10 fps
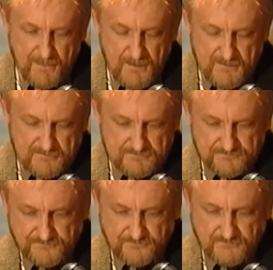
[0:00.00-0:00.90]

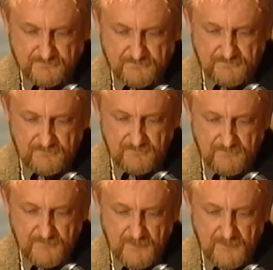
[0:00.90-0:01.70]
(no one is talking)